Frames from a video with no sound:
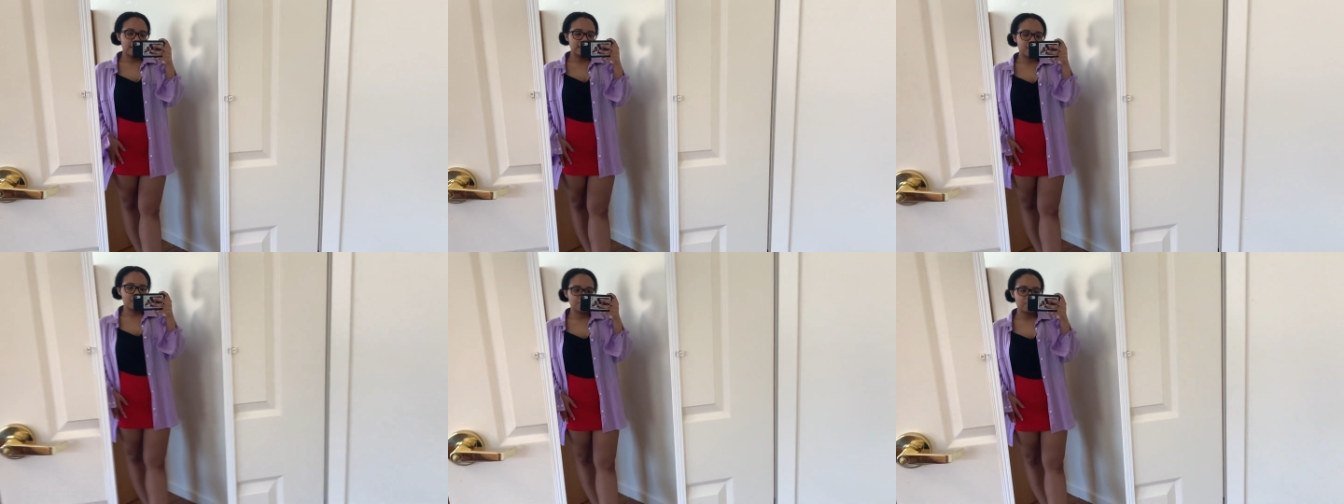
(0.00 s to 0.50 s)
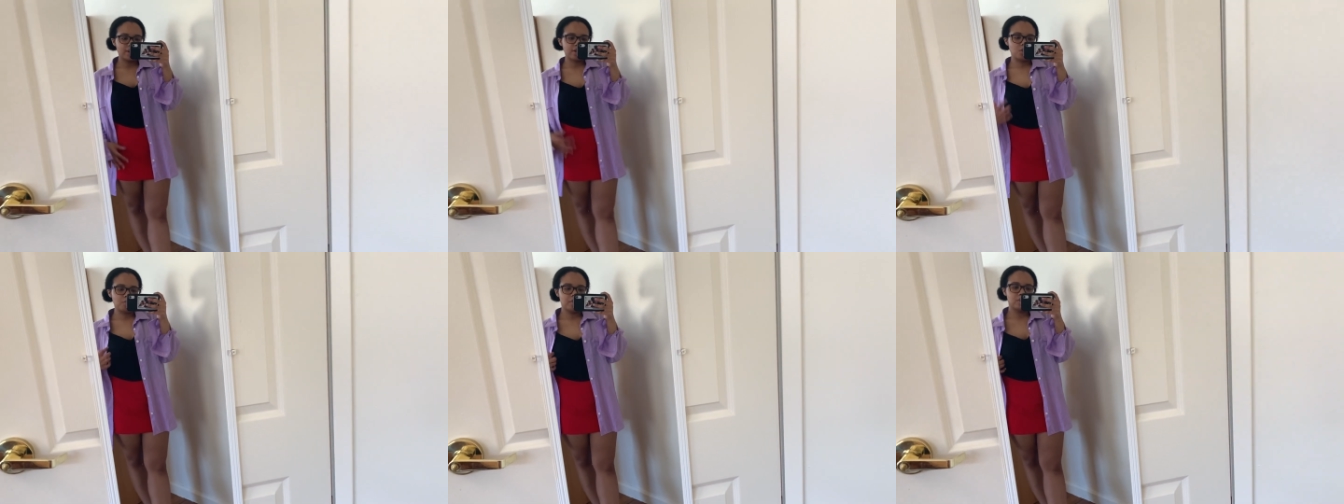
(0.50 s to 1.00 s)
I'd love wearing
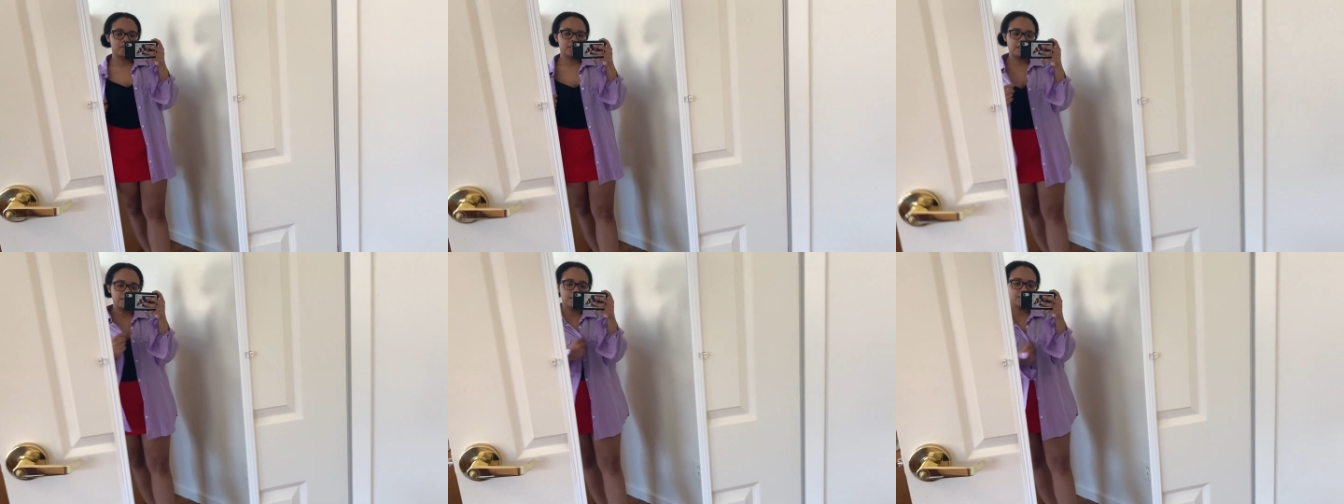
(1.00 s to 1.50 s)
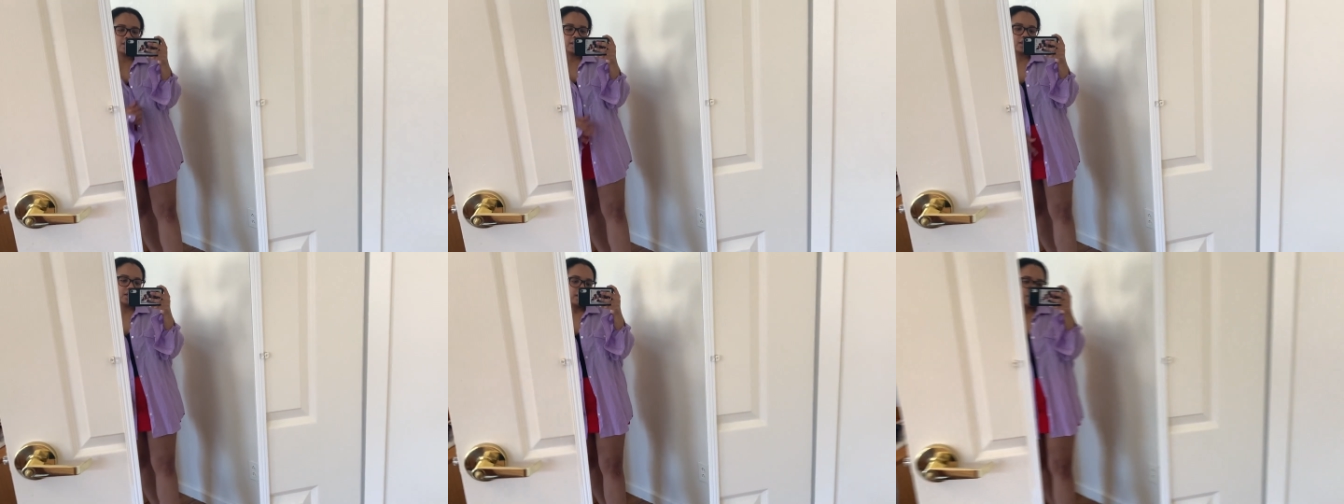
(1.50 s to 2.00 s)
it open or literally just
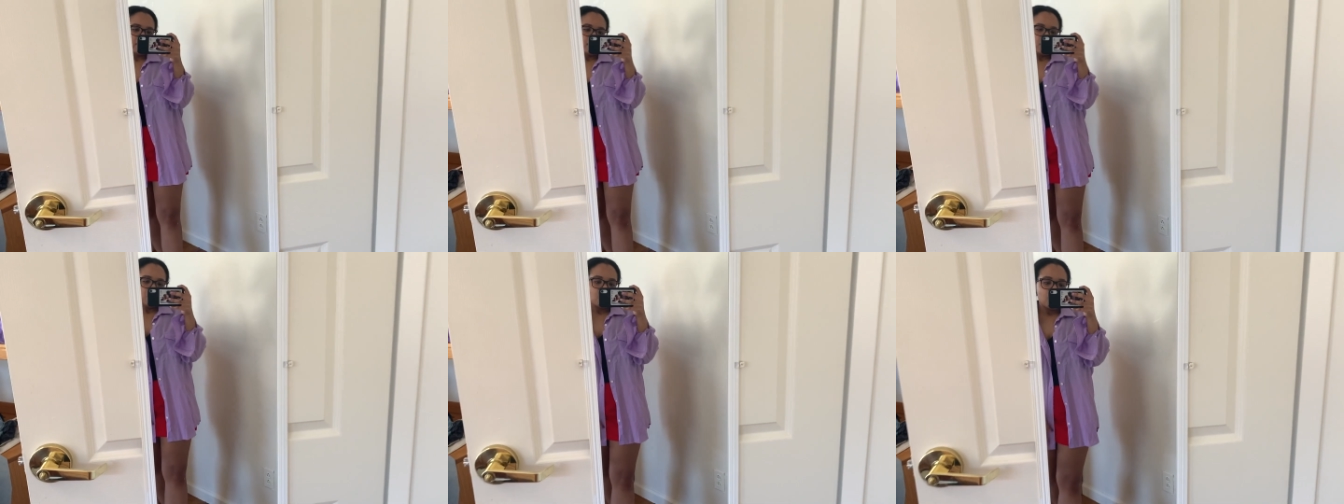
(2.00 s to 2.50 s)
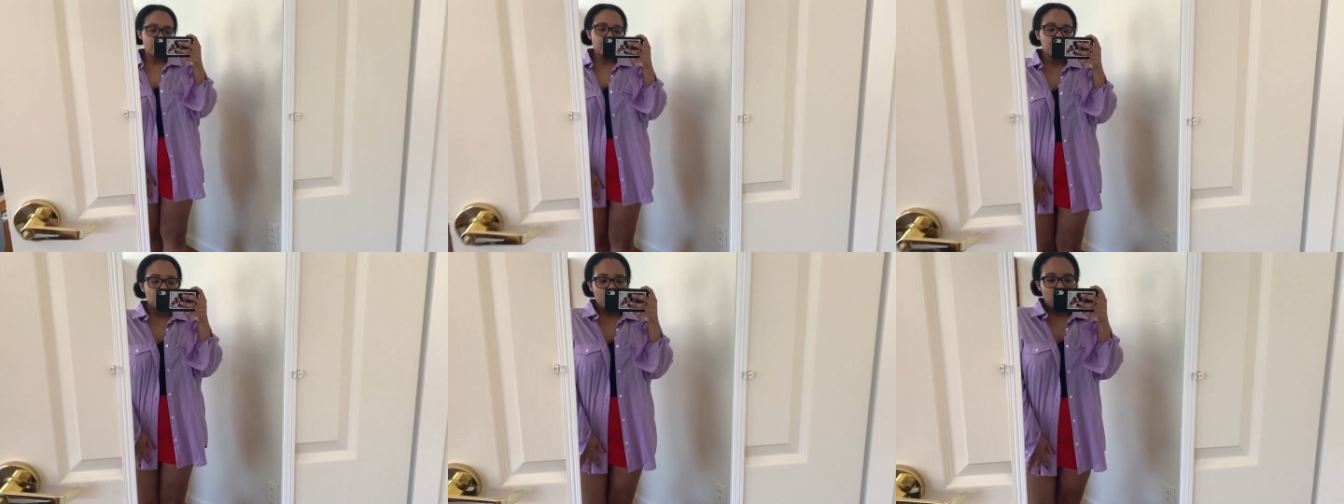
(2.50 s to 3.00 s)
like
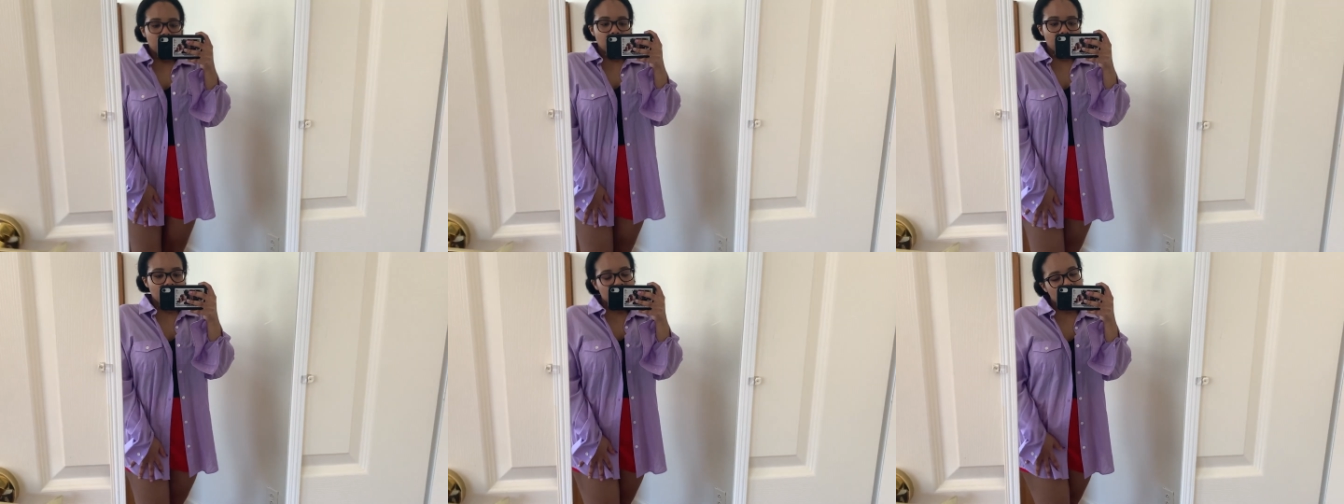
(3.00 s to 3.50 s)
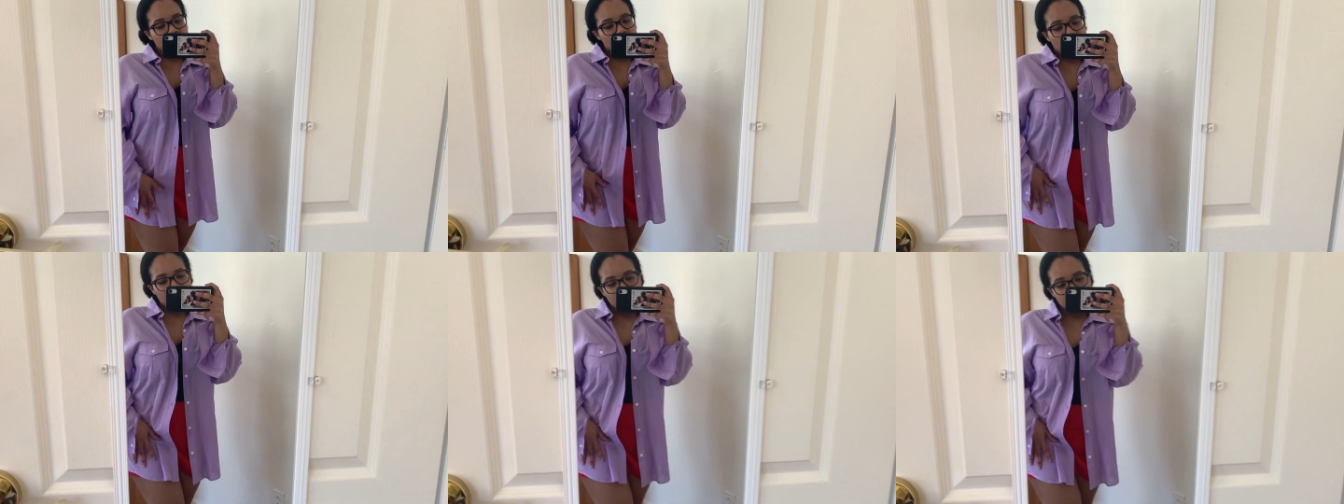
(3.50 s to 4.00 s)
wearing a button with some
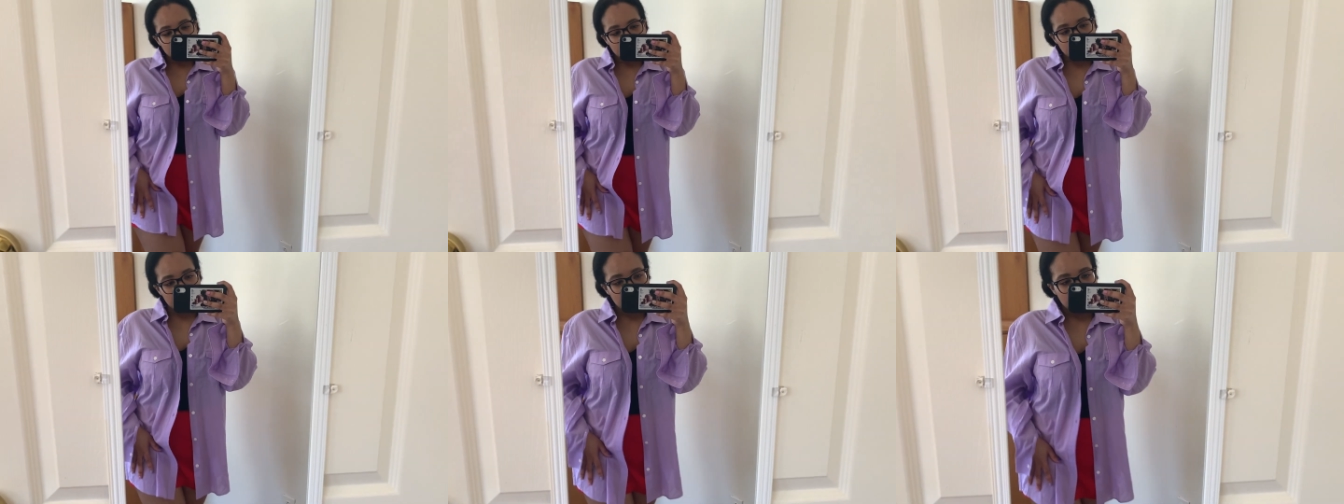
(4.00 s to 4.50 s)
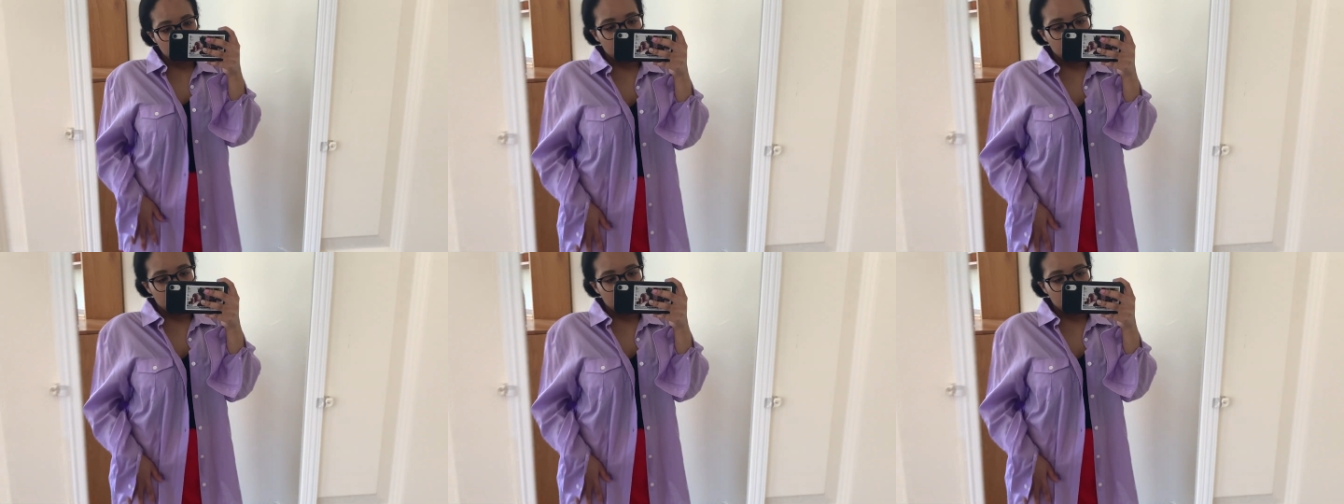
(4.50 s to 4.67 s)
jeans.